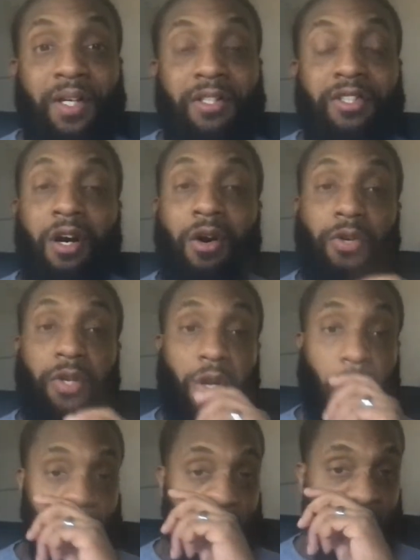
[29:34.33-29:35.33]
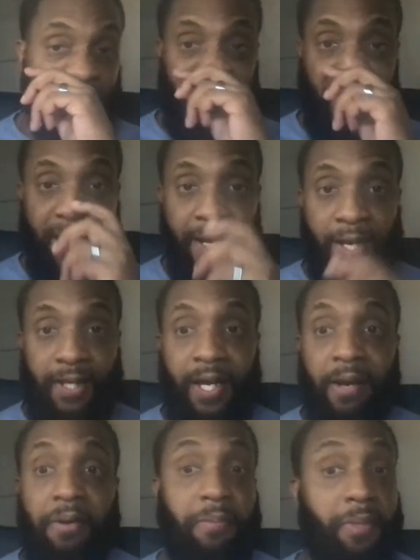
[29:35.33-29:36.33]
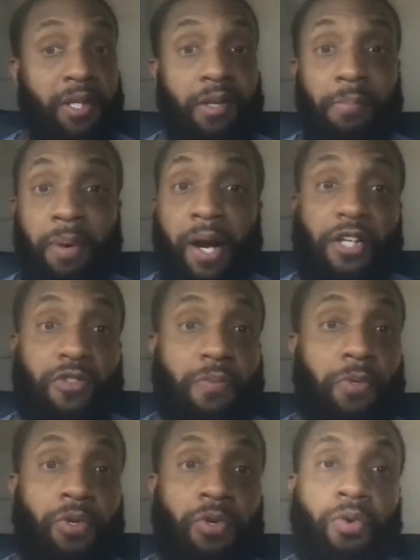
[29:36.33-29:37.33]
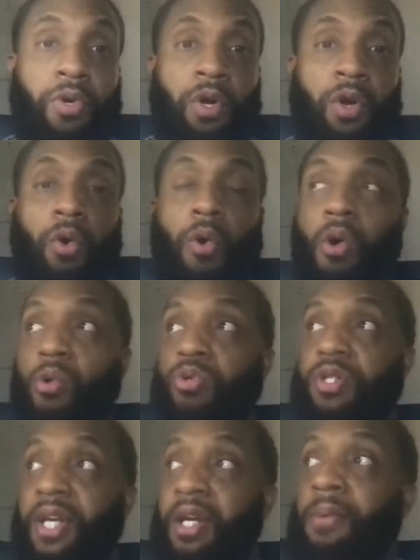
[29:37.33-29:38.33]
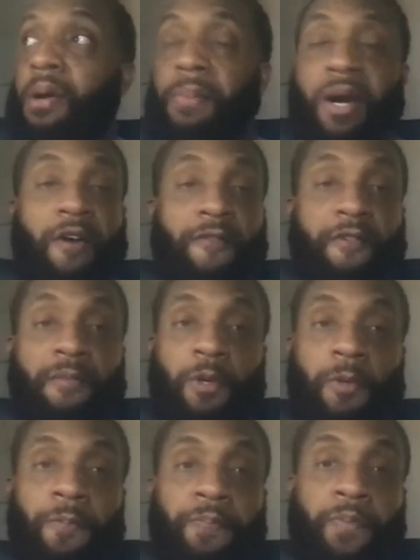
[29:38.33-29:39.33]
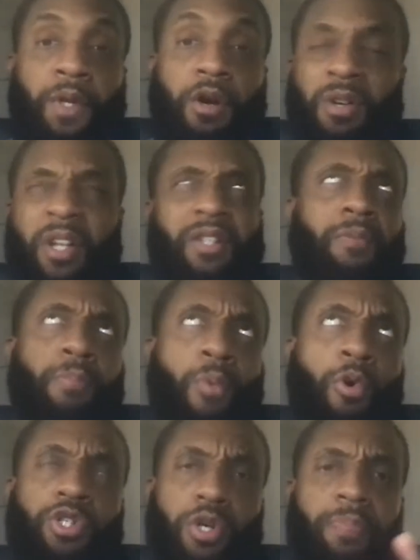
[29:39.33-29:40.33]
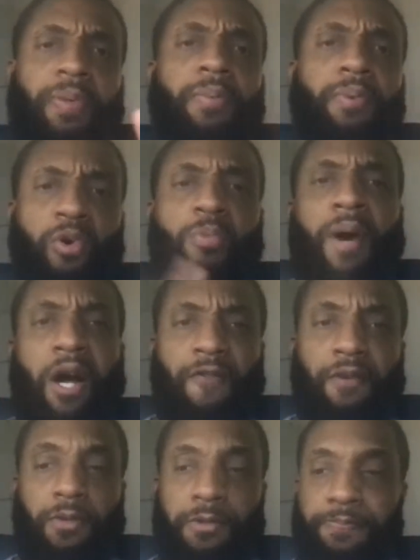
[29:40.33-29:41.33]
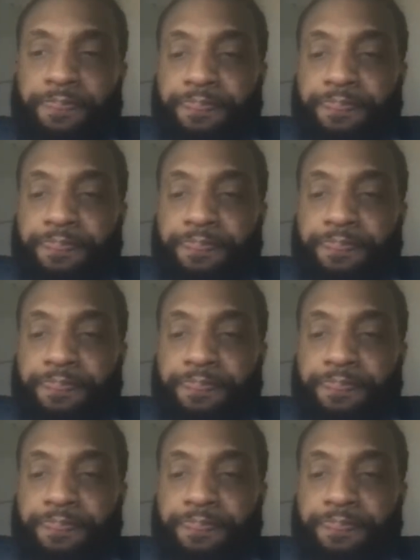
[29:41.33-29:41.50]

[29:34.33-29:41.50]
So, when you have a client that buys from you or who's thinking of buying from you, or more so people who buy from you.